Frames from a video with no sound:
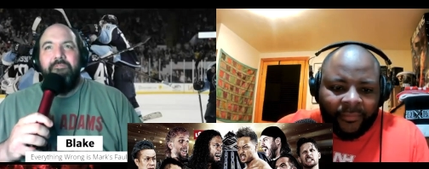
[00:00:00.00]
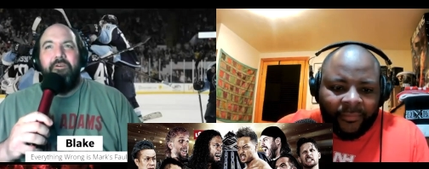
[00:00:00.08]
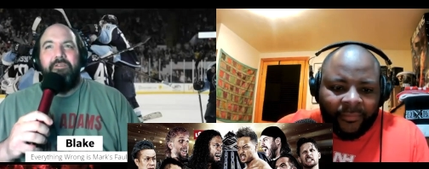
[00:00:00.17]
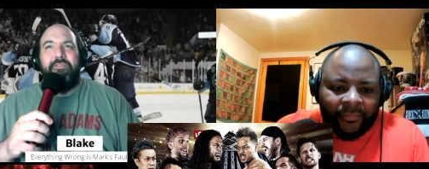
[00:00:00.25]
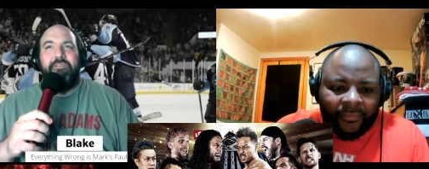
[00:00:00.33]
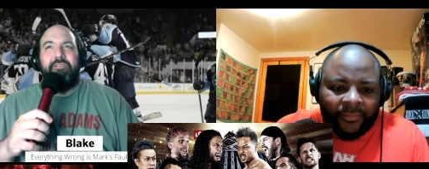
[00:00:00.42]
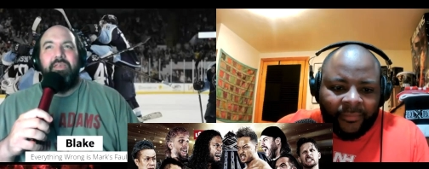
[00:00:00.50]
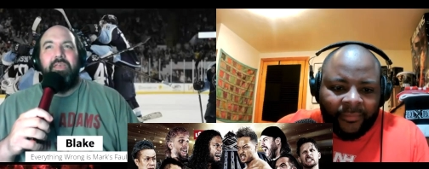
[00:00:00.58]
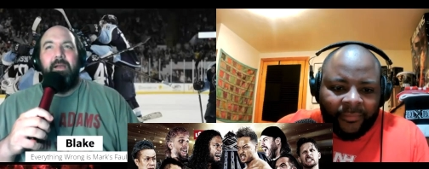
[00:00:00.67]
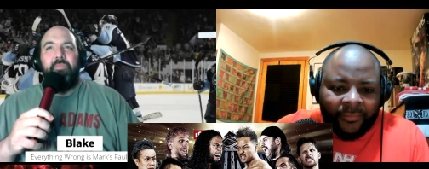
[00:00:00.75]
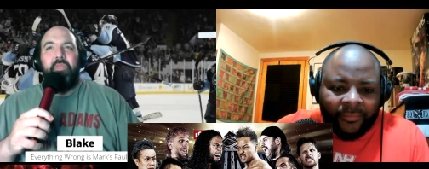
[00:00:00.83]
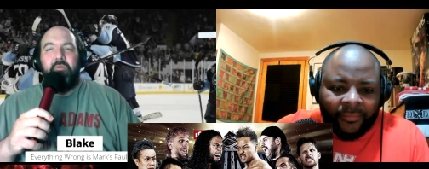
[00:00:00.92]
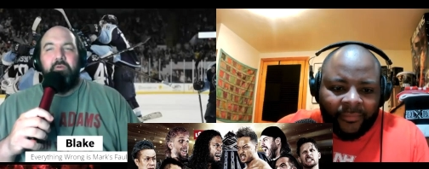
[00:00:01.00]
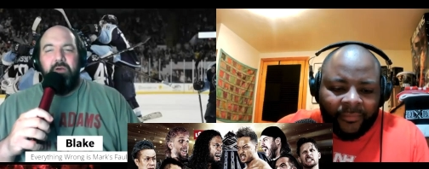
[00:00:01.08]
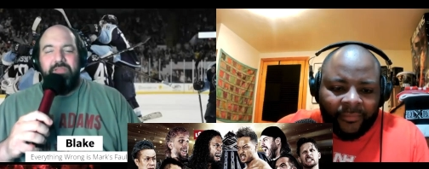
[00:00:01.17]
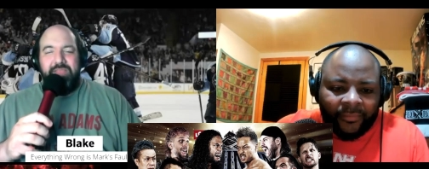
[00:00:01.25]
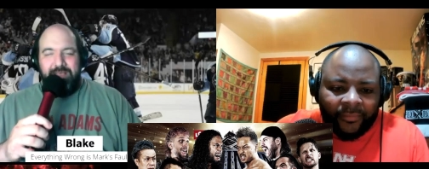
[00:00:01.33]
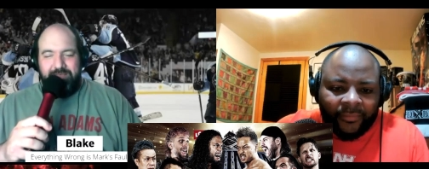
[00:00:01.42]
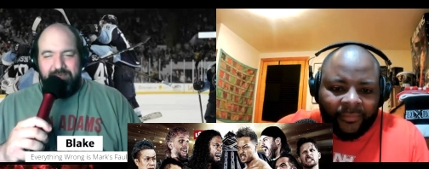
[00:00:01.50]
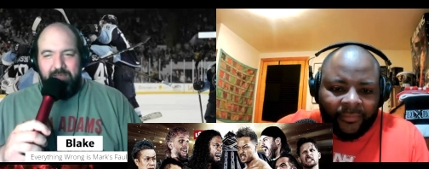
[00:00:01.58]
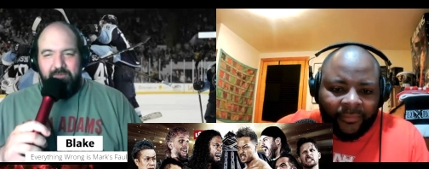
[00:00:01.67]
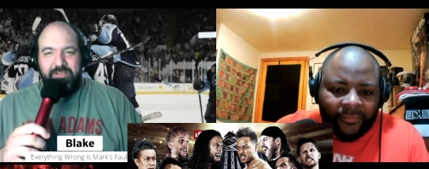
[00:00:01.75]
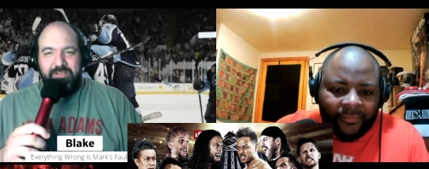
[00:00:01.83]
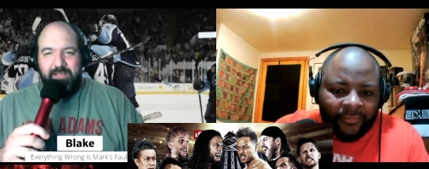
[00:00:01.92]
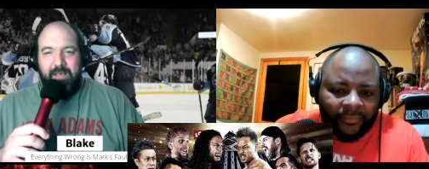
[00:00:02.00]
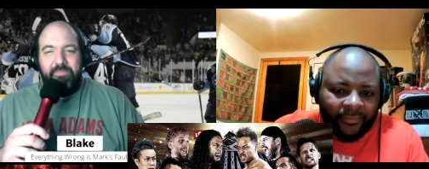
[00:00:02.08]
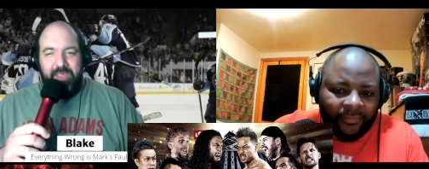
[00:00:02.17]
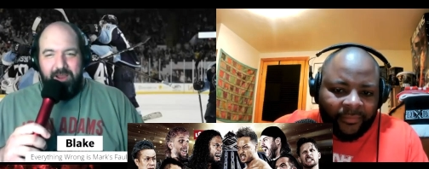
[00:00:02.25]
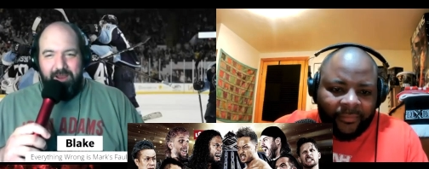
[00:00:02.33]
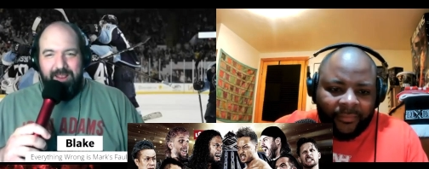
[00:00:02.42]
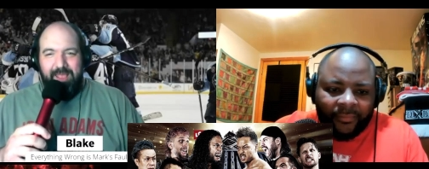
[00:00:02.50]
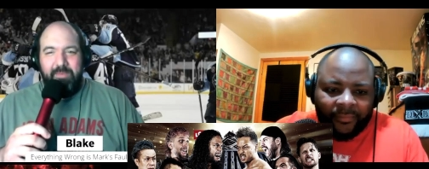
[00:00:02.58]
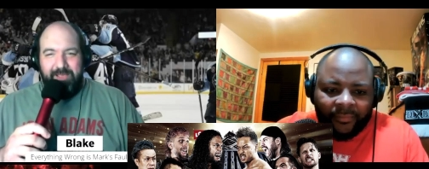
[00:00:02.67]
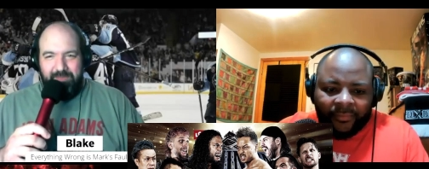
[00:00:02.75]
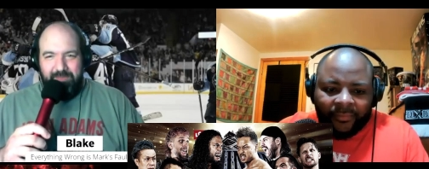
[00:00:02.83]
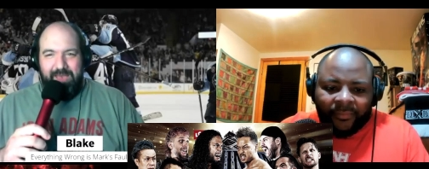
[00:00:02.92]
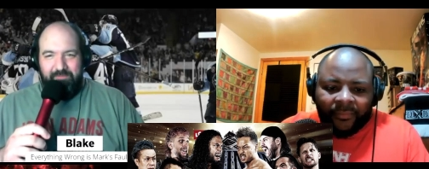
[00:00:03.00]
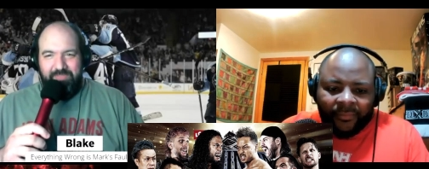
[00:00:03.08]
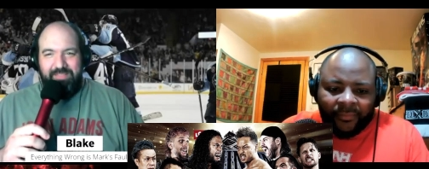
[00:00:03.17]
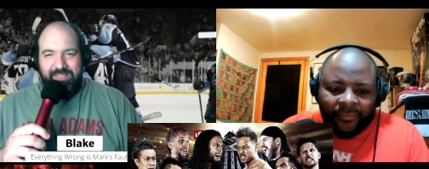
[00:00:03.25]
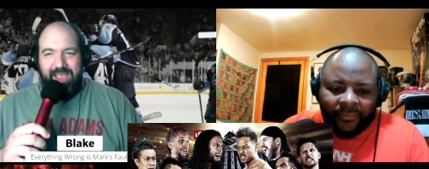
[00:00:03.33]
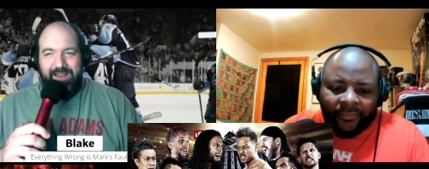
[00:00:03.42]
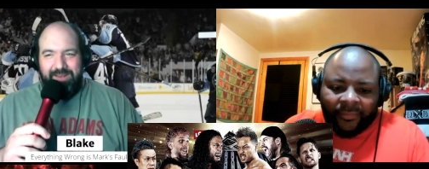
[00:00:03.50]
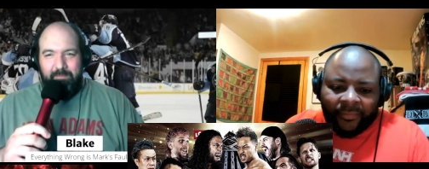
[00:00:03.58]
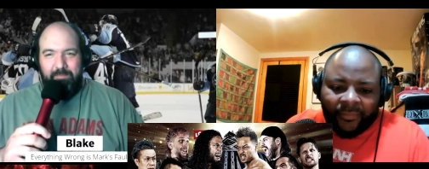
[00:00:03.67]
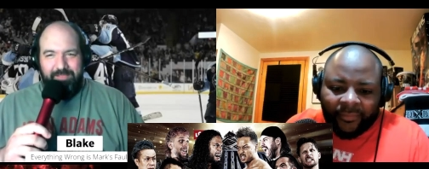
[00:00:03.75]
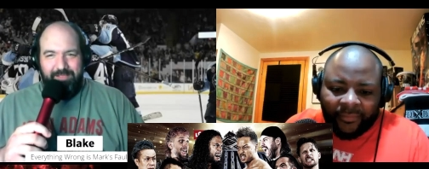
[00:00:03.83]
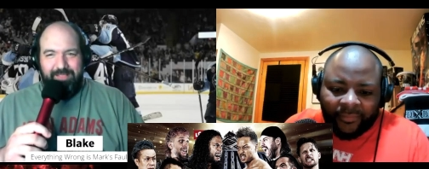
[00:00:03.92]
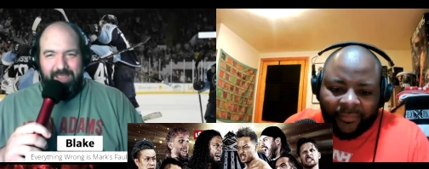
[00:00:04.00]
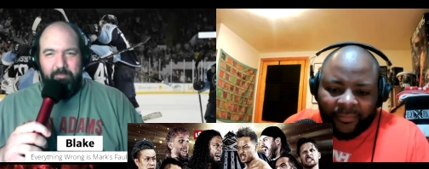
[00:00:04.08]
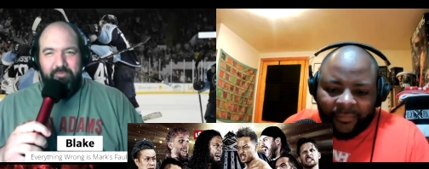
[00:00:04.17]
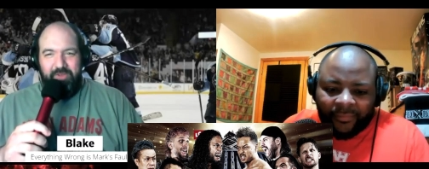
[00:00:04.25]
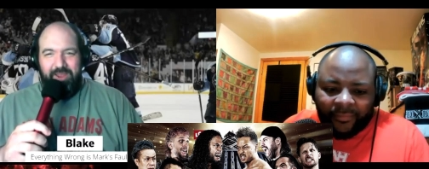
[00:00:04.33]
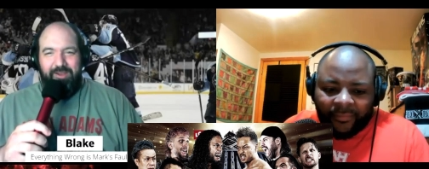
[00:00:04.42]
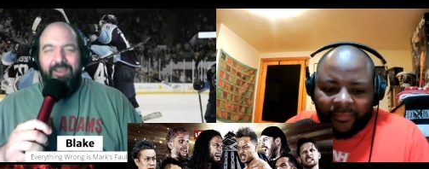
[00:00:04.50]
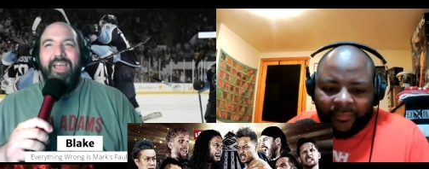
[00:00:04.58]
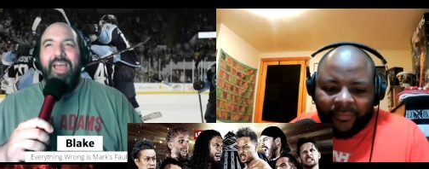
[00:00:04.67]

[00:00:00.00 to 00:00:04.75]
Speaker 1: versus the um, World of Destiny, which I'm sorry, that makes me laugh at the tag team, is still the name over here.